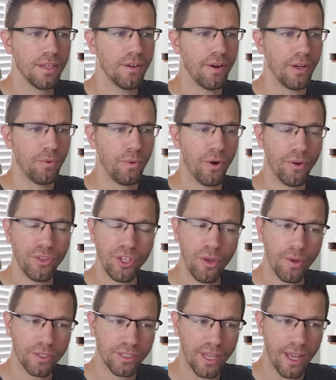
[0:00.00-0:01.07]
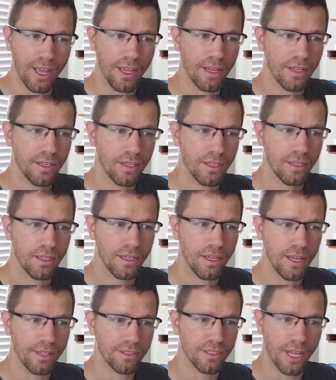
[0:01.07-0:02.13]
All right, we're on the USA.
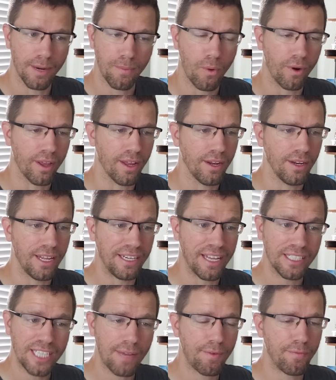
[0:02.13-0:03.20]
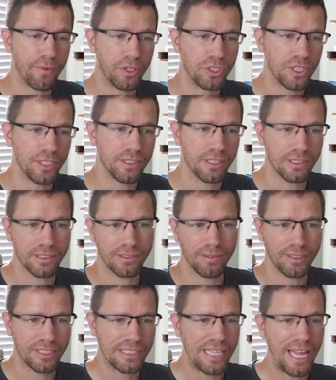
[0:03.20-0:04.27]
It's not a Morgan. It does have inversions,
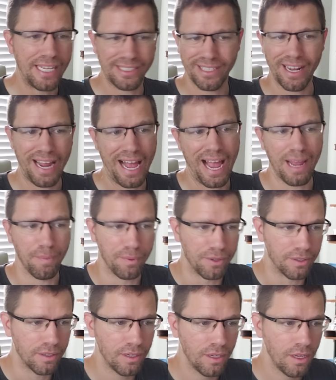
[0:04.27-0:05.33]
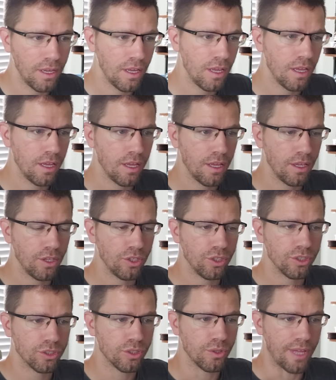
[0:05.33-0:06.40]
and it's not a hyper.
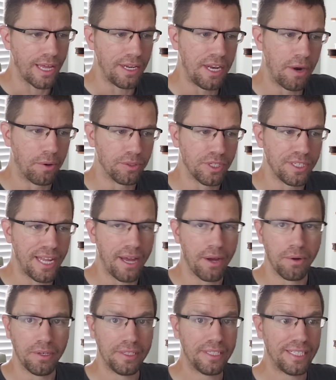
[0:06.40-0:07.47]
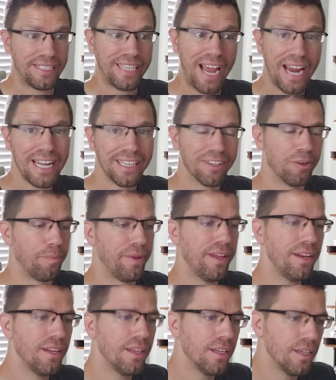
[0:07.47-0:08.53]
So that narrows it down a tiny little
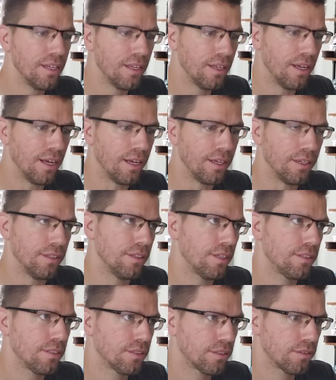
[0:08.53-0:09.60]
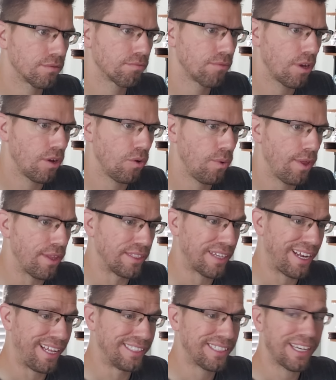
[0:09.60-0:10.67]
bit. Let's go with it's
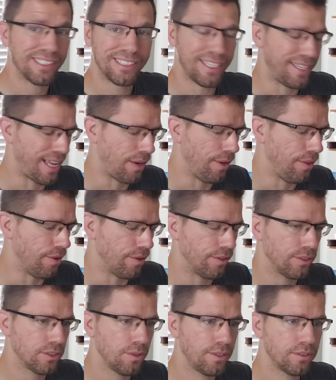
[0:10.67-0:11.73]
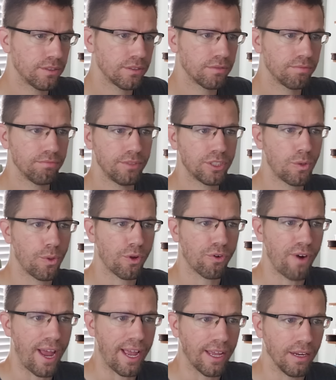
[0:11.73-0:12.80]
not a sit down either. So let's go with
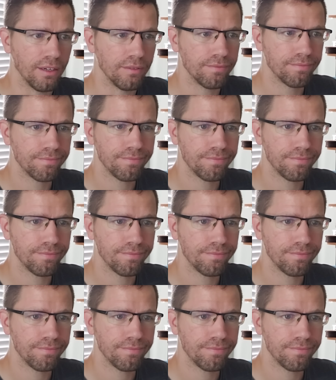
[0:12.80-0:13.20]
Kraken.